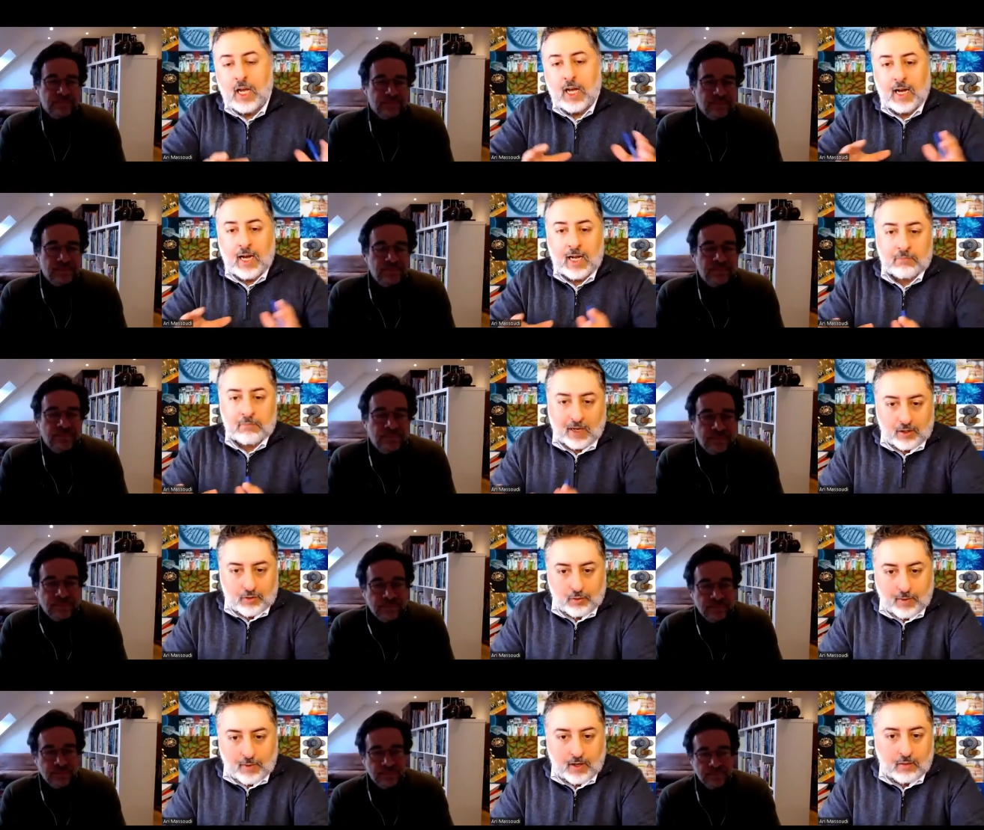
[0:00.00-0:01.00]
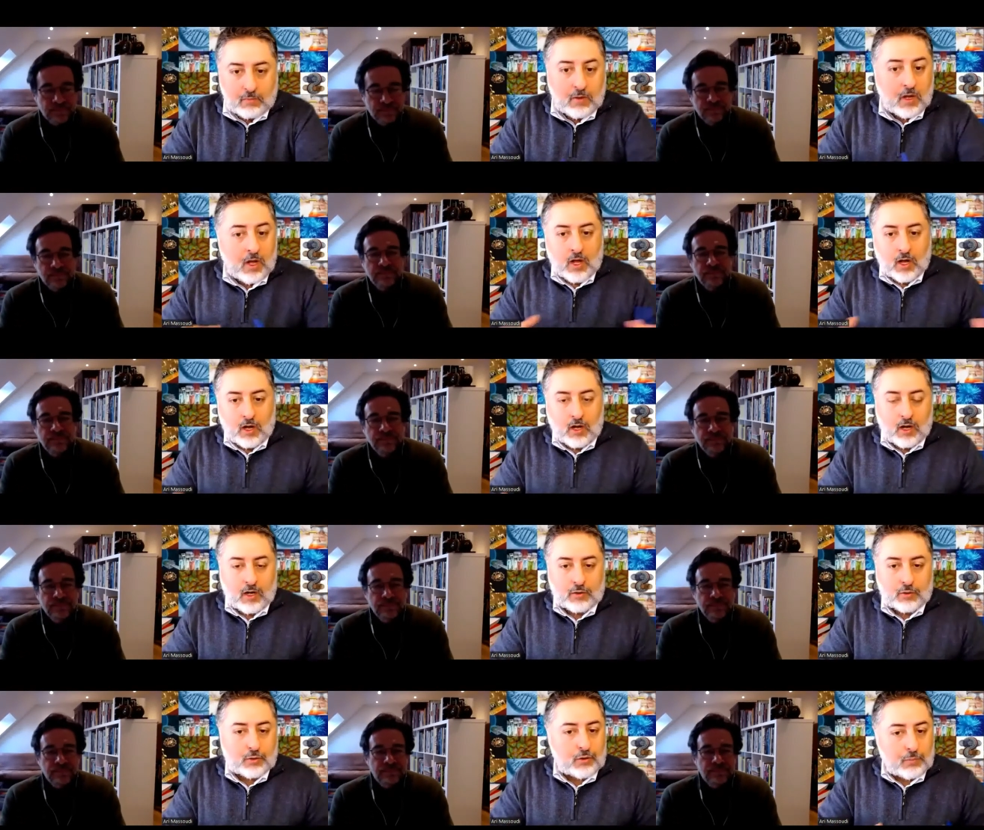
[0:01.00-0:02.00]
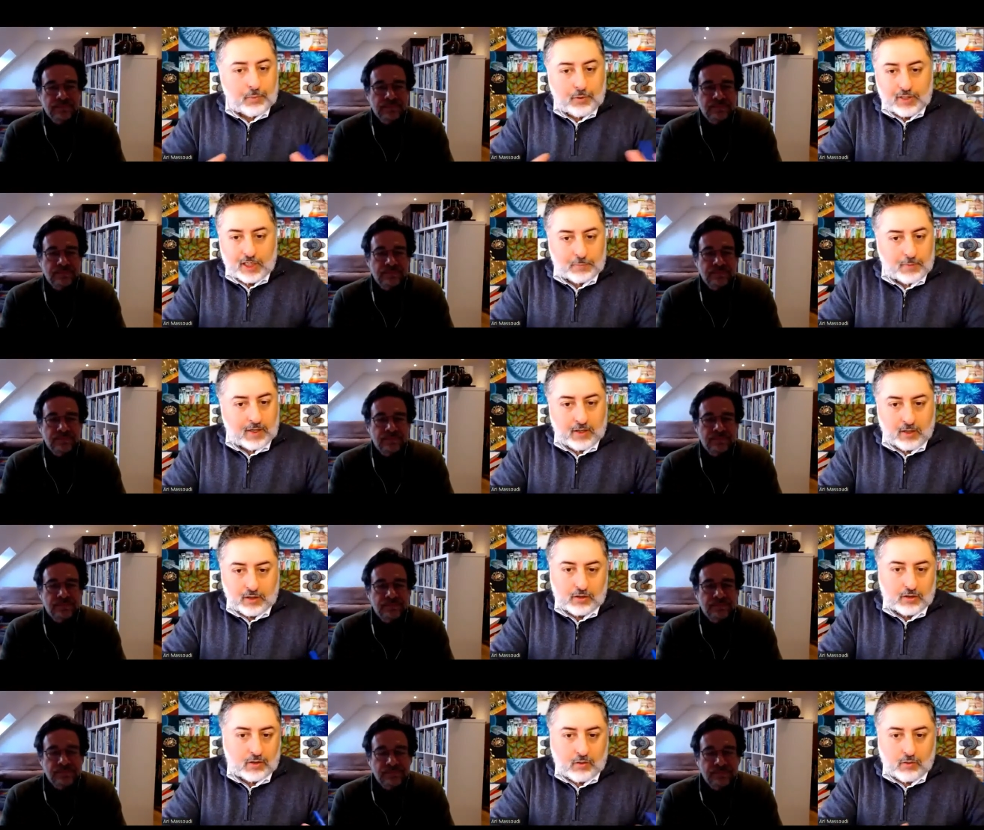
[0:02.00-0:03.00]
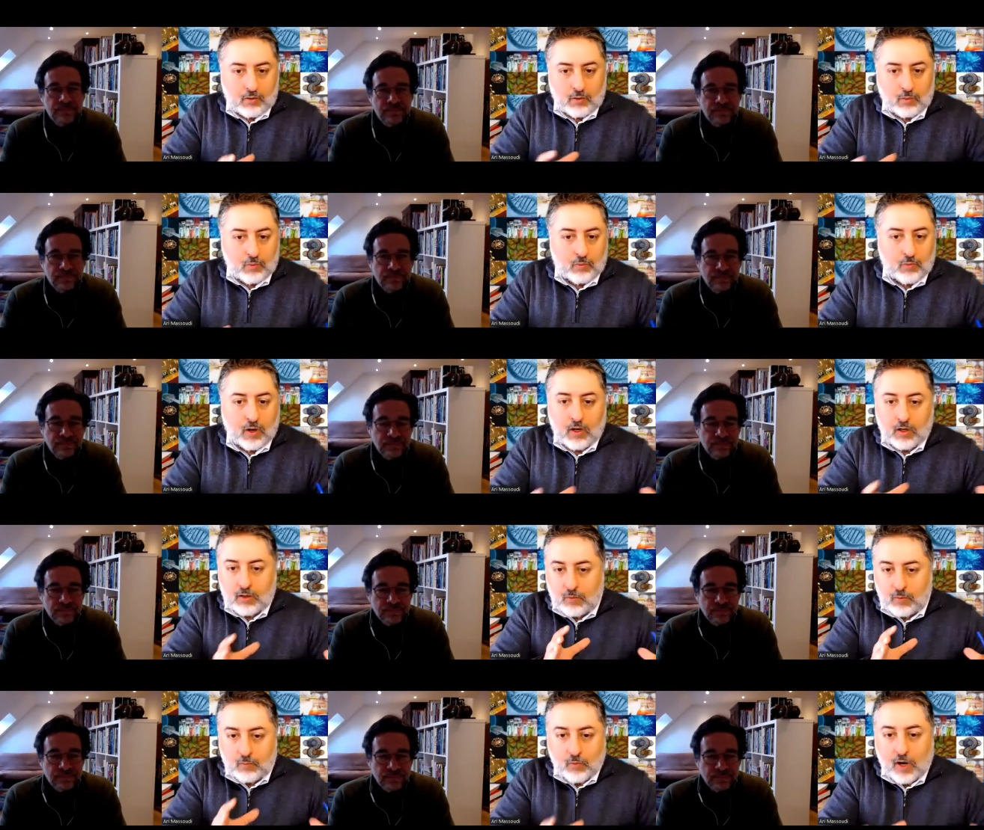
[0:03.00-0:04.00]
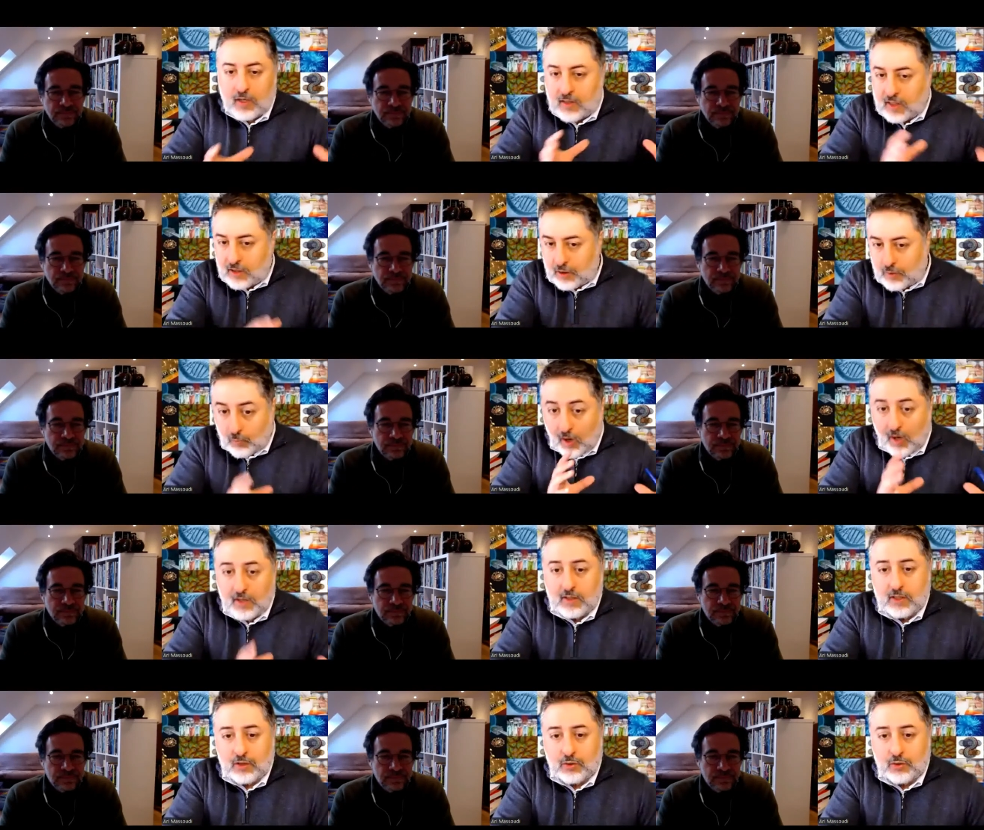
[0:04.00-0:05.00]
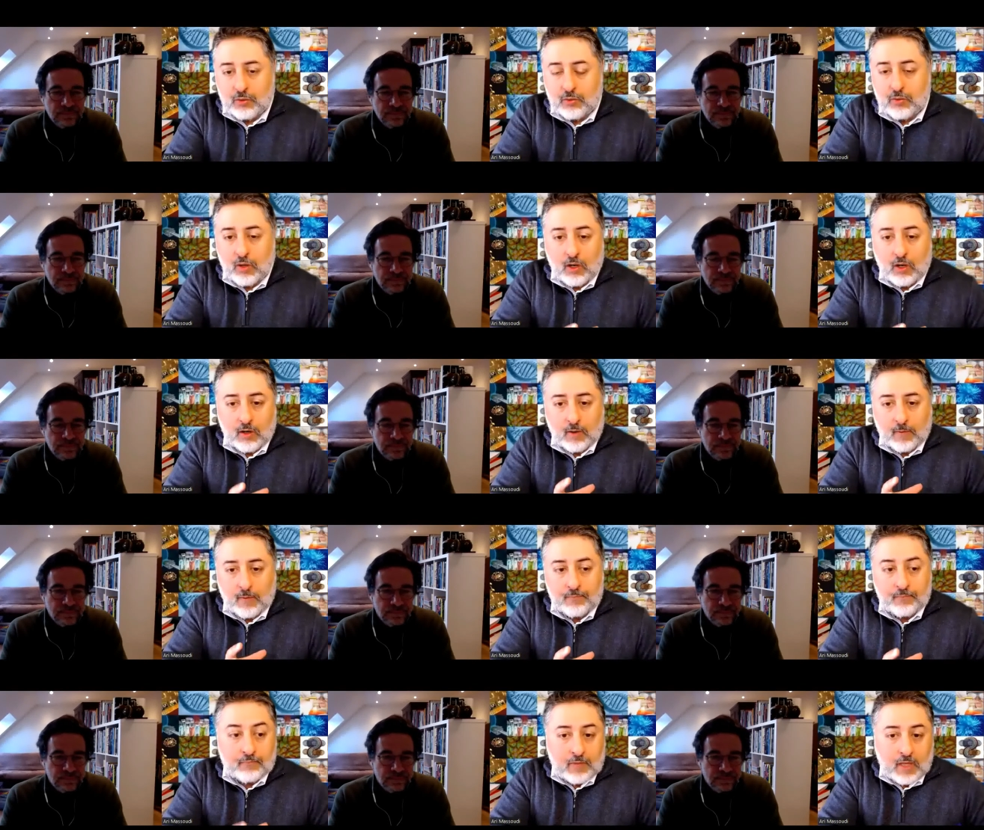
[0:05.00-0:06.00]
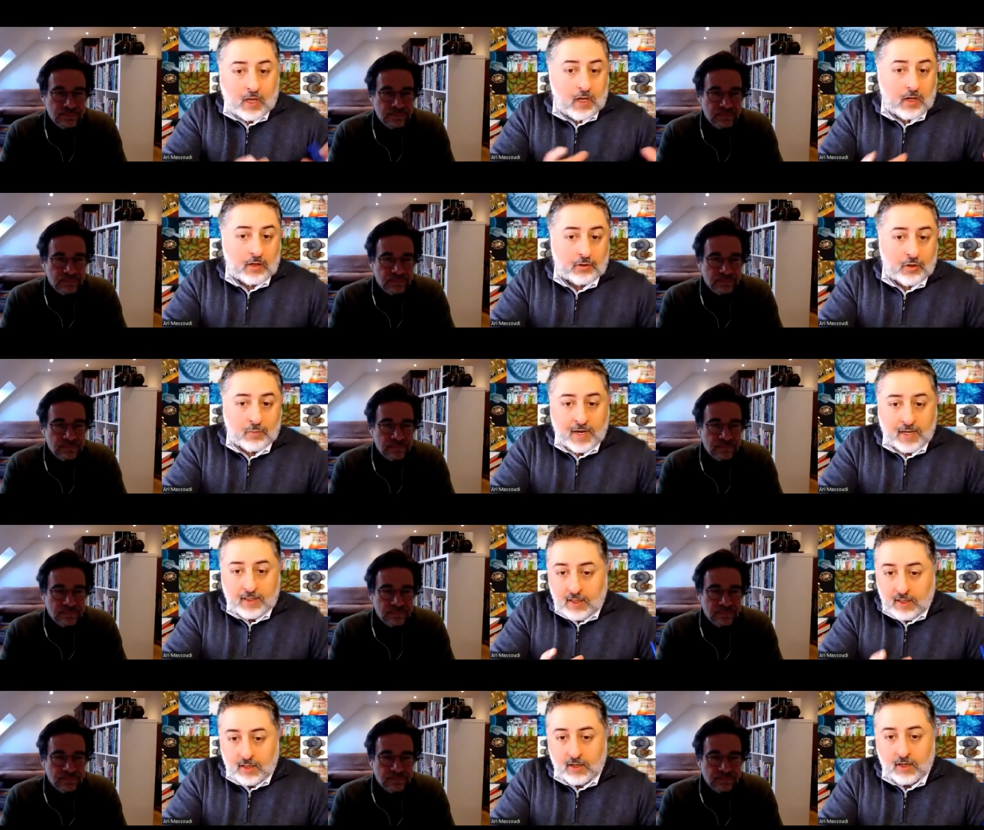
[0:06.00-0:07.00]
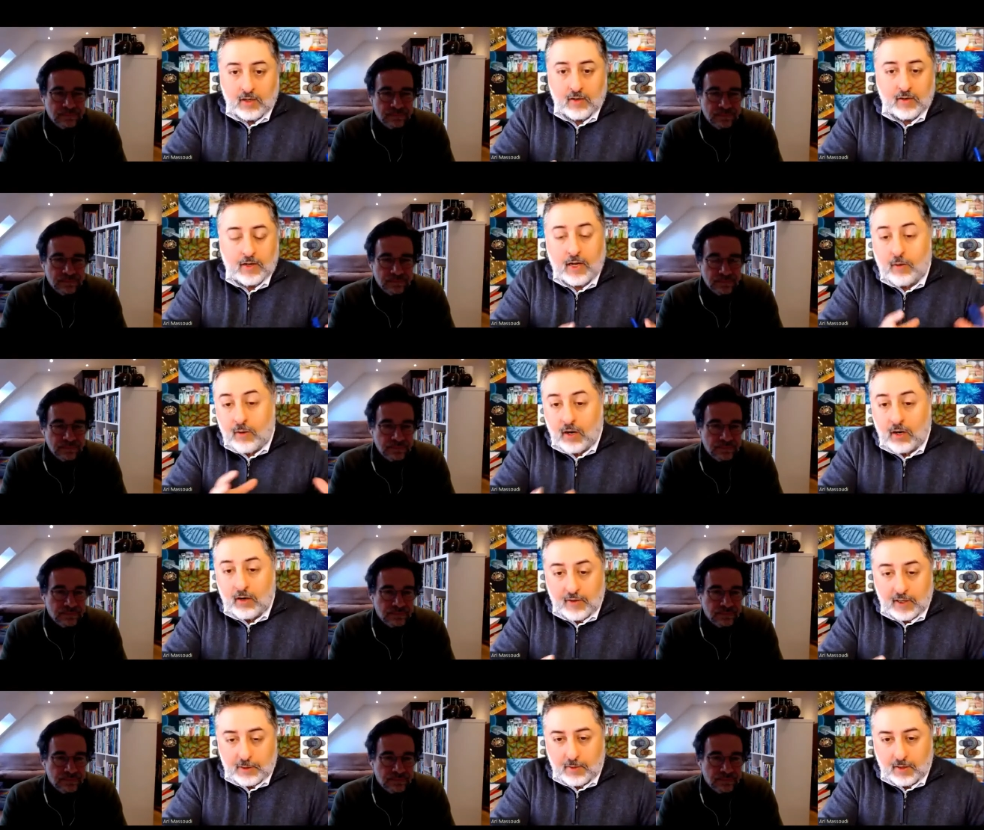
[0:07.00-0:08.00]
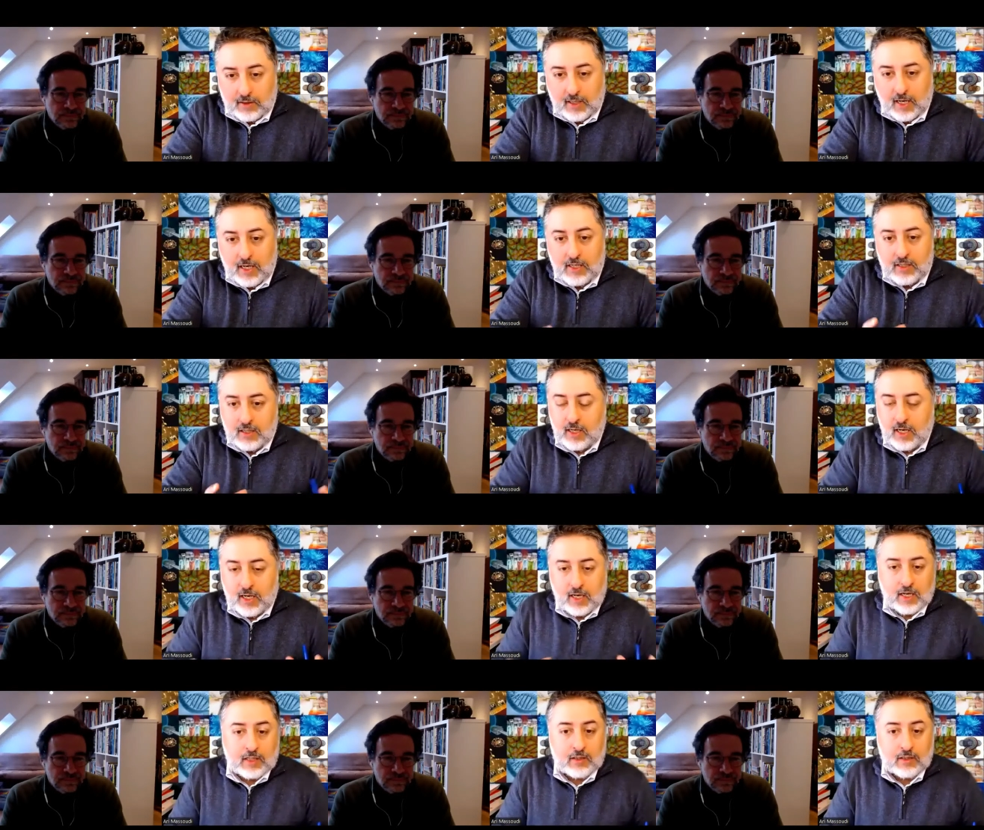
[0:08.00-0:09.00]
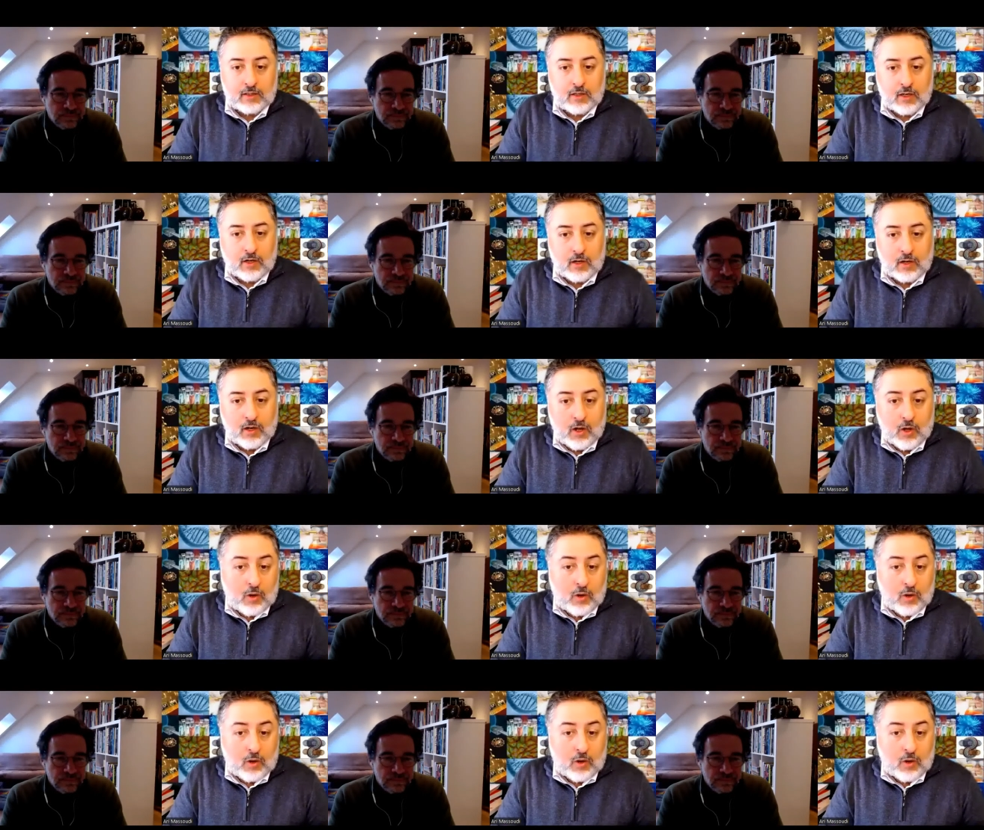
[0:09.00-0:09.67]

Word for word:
Speaker 1: and microbiome. Uh, could you please explain us uh, what are why these why these two um, domain uh, area of expertise and uh,